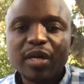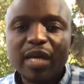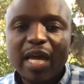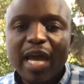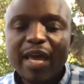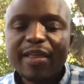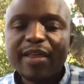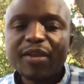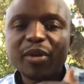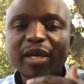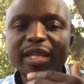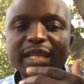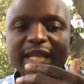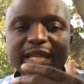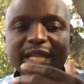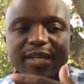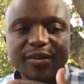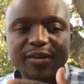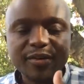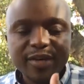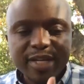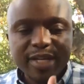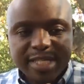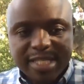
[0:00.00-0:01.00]
And then you can
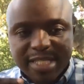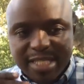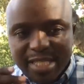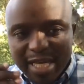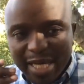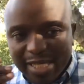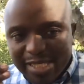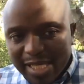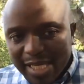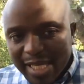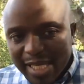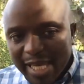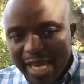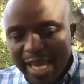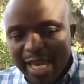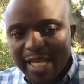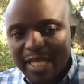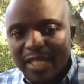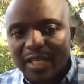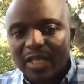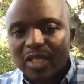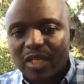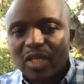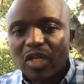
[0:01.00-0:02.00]
then restart
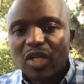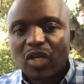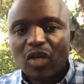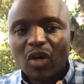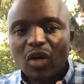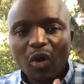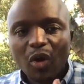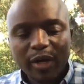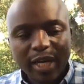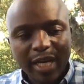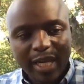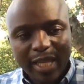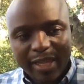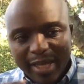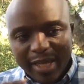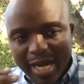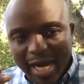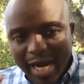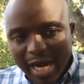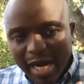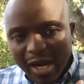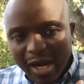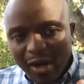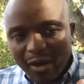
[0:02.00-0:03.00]
again on another
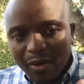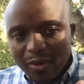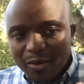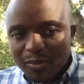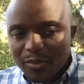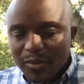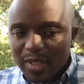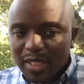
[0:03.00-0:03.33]
cow